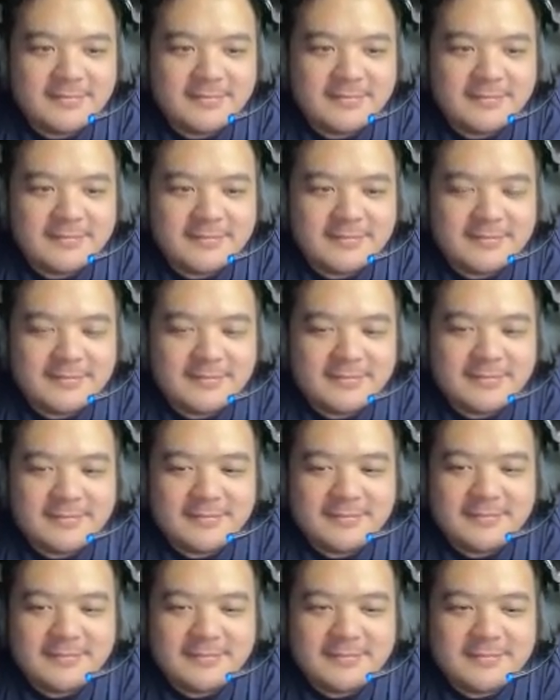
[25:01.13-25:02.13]

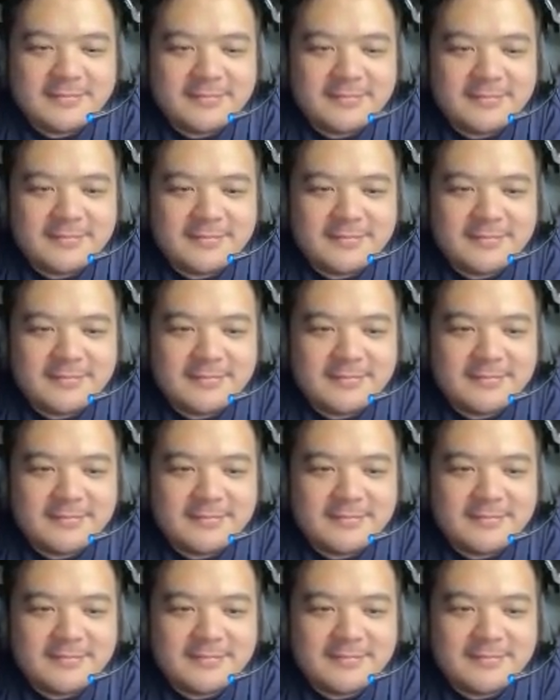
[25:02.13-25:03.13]

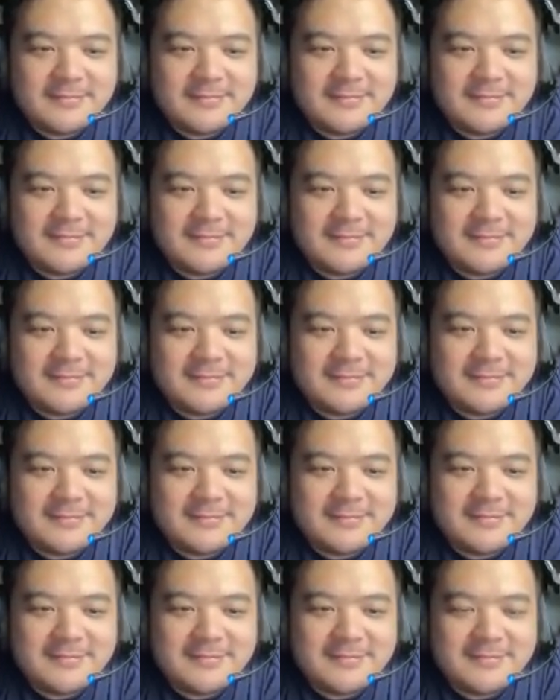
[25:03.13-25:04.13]

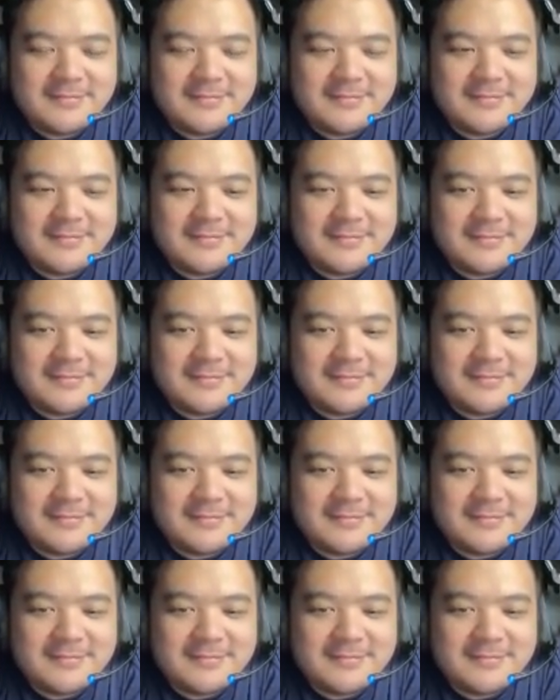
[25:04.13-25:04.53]
(silent)